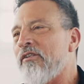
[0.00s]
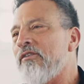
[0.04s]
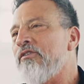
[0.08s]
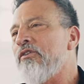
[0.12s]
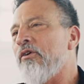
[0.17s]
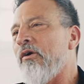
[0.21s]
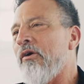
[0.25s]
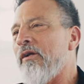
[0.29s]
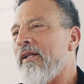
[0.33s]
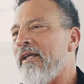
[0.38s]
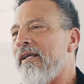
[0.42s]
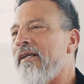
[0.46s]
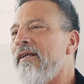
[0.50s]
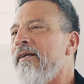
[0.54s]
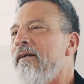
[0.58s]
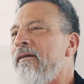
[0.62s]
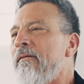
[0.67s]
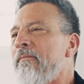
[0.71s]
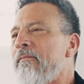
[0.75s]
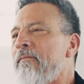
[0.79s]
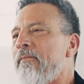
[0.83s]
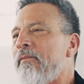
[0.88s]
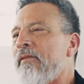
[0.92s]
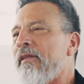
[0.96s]
the journey
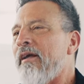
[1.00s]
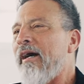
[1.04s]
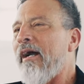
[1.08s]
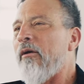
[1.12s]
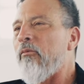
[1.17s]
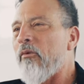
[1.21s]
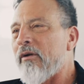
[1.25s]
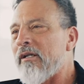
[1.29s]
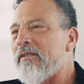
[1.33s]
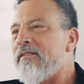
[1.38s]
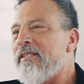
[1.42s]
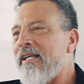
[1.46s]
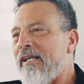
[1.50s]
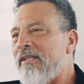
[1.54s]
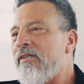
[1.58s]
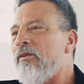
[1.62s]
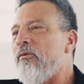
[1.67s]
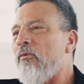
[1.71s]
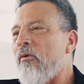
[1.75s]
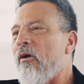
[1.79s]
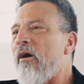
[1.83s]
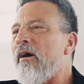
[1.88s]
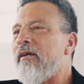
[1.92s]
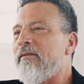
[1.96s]
I want to take
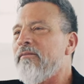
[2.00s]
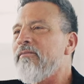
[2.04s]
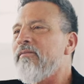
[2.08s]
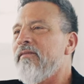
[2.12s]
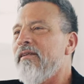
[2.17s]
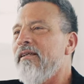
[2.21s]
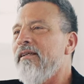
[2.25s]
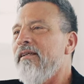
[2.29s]
you on.